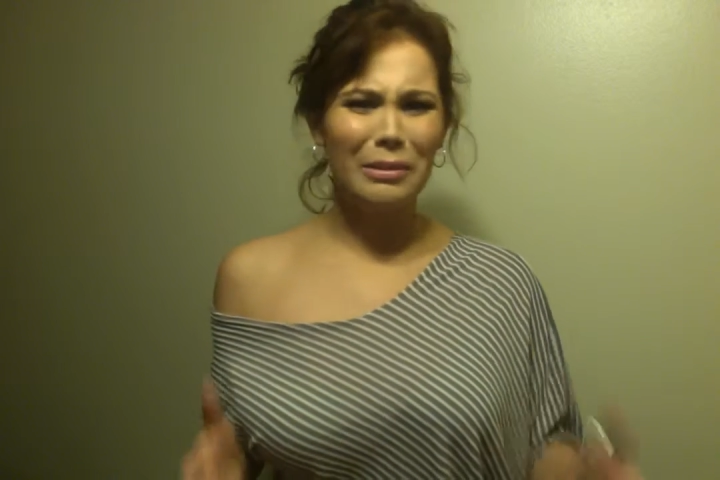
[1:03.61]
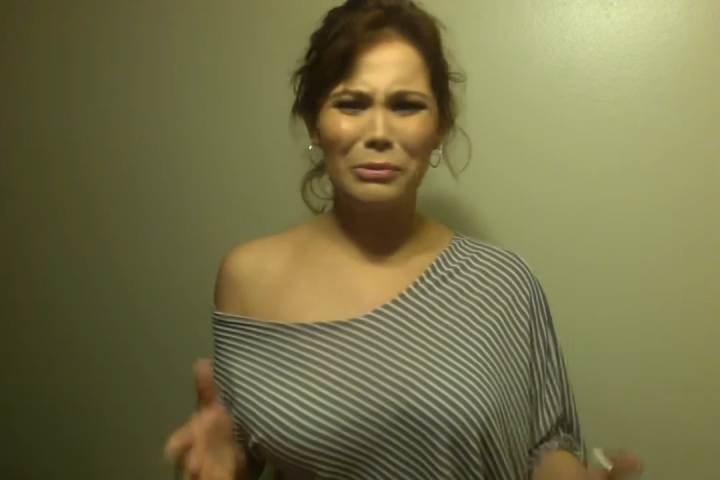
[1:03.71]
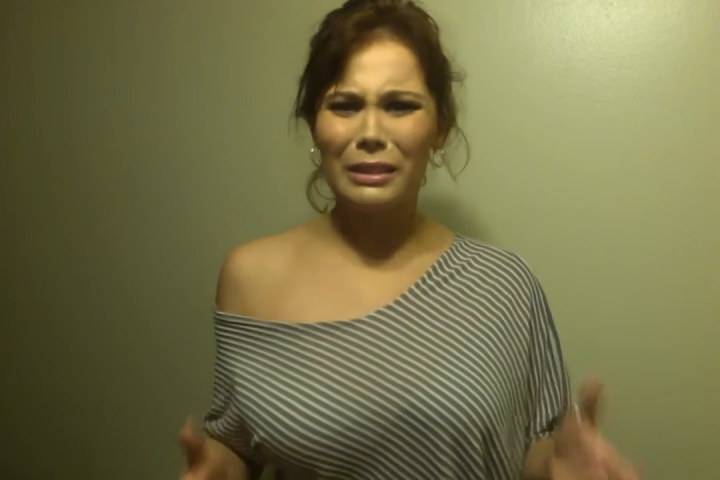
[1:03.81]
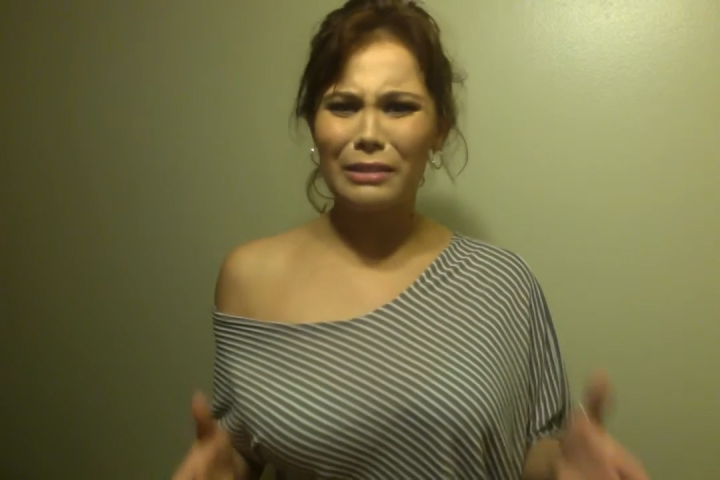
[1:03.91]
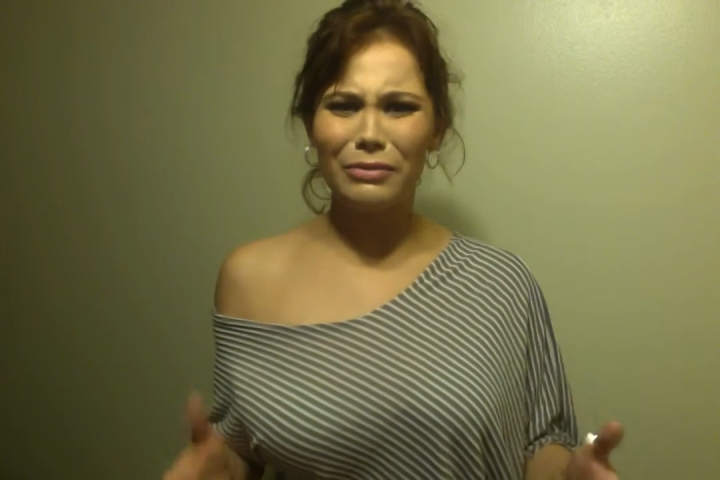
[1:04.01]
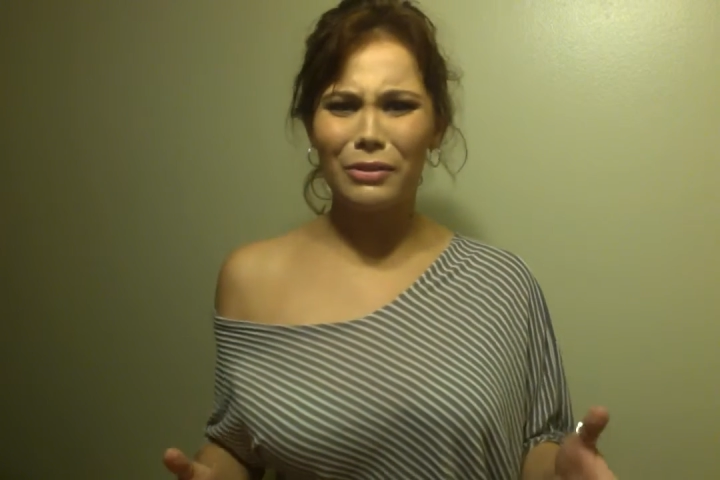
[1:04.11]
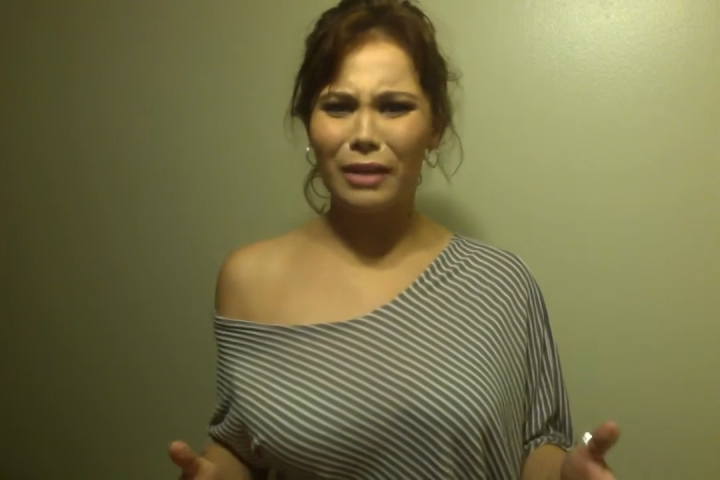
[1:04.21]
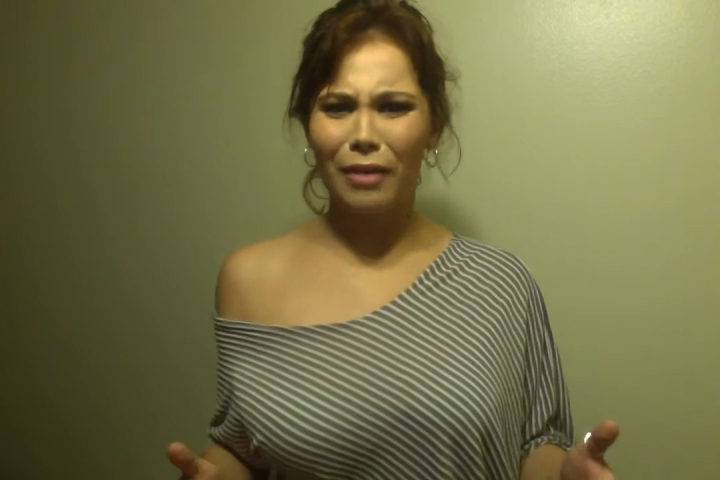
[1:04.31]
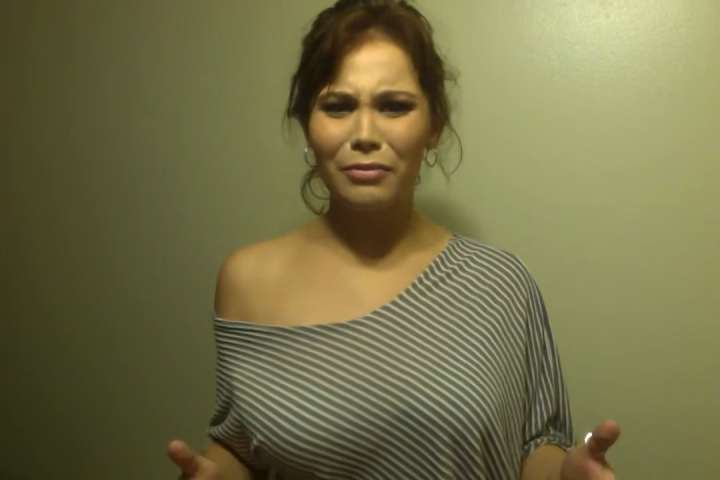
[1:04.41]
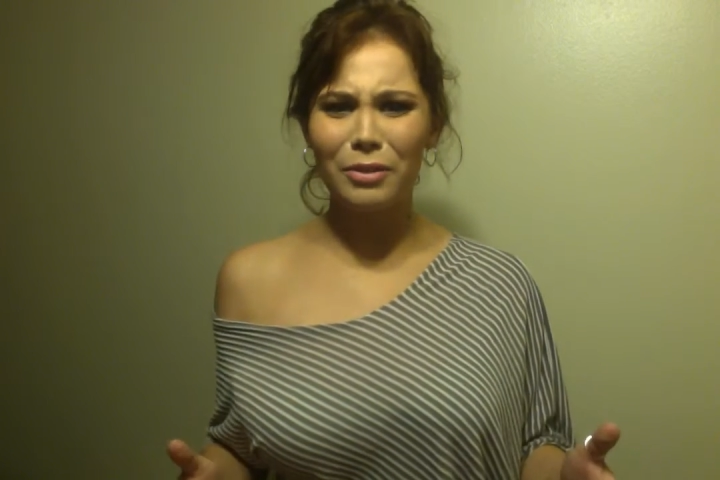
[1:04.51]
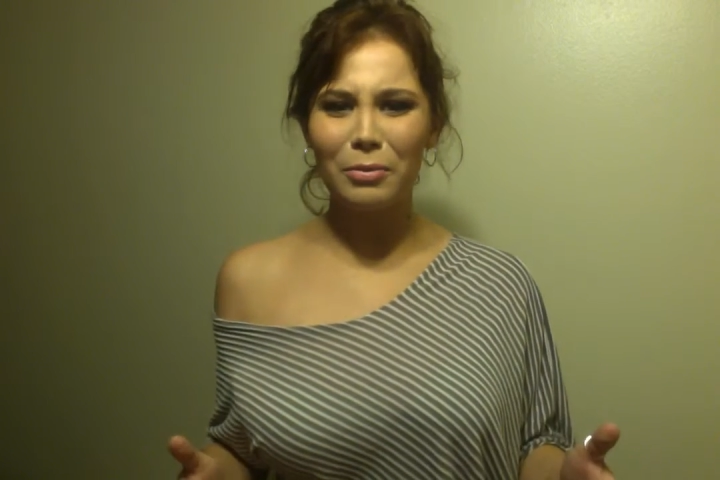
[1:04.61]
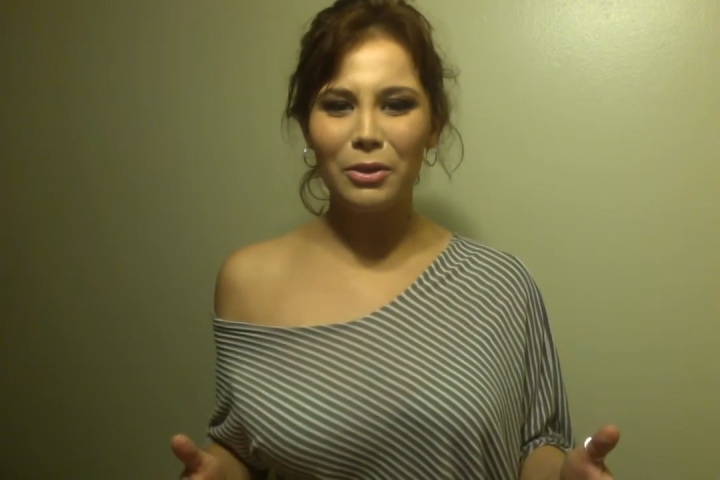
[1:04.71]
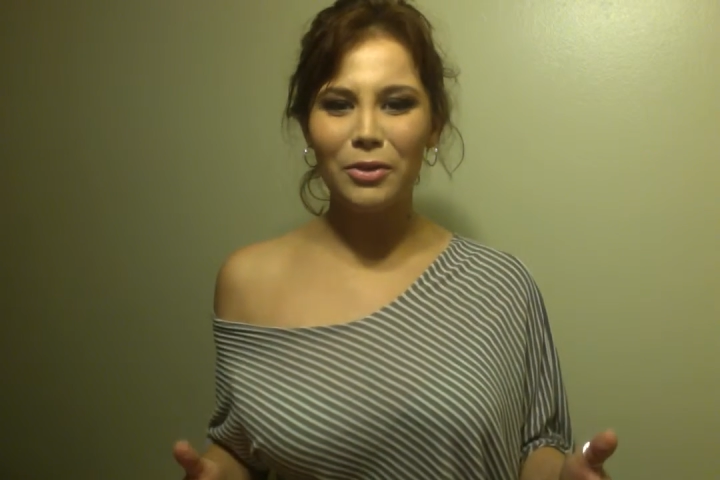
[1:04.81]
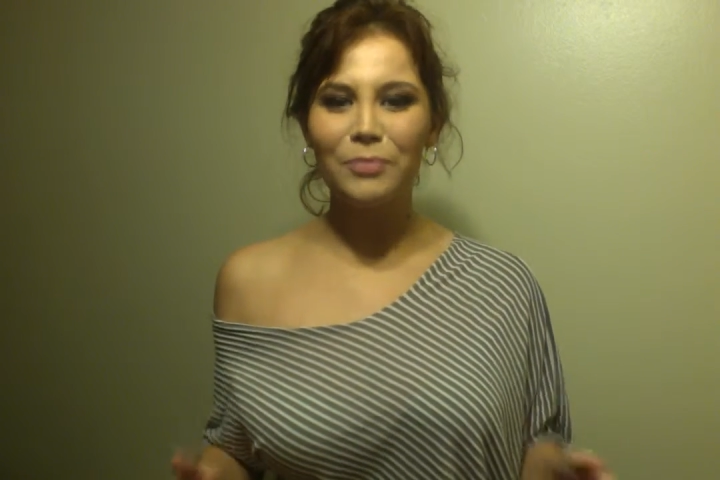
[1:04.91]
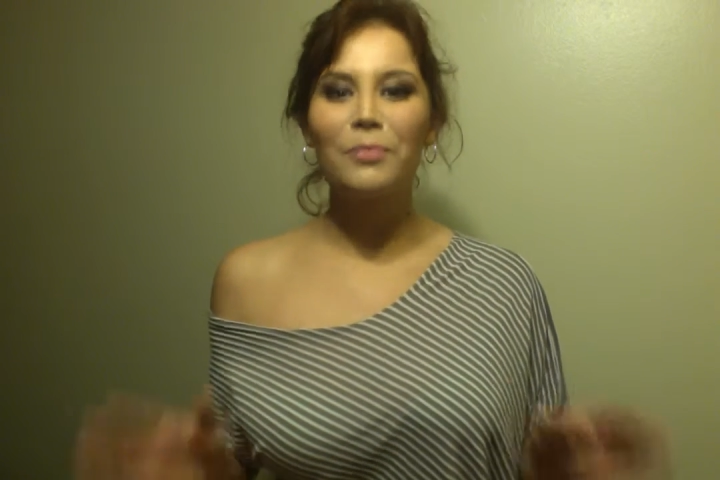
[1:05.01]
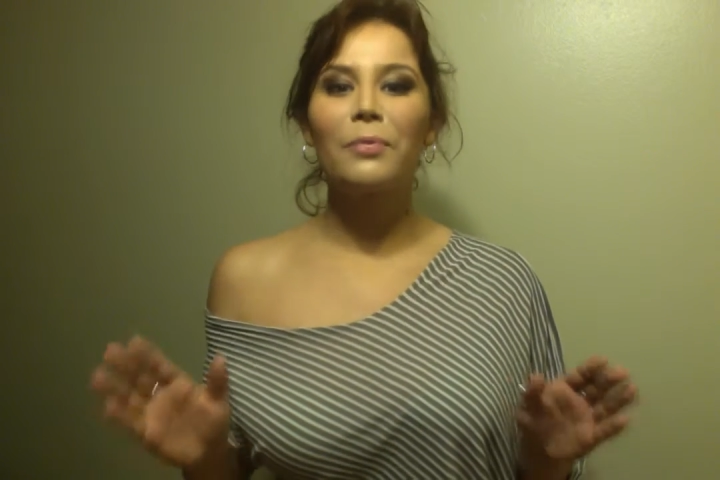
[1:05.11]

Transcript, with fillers: really feel comfortable,